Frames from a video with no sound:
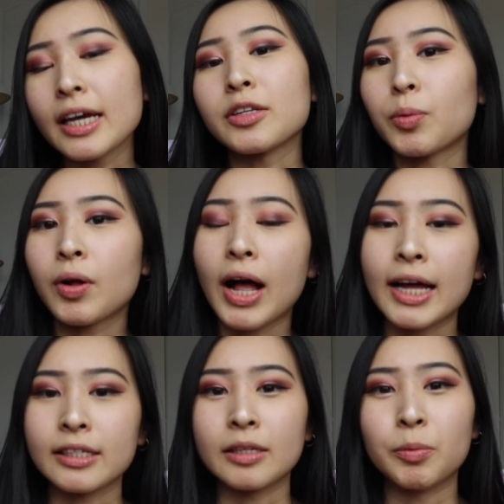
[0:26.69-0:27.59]
as well
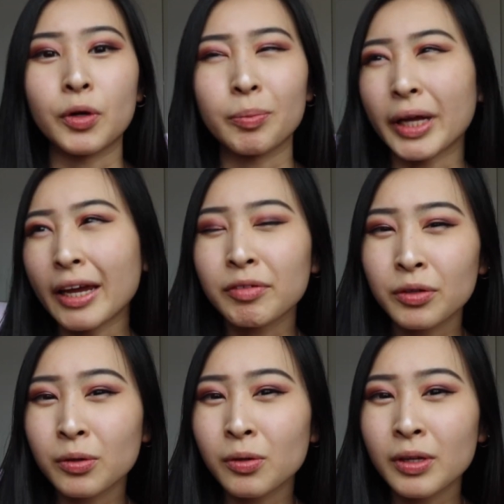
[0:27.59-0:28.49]
as the more
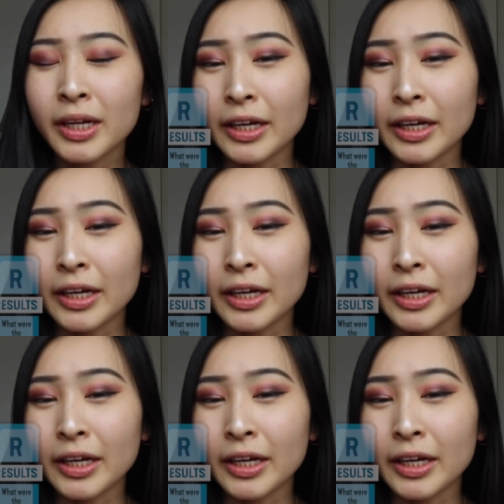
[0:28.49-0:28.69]
behavioral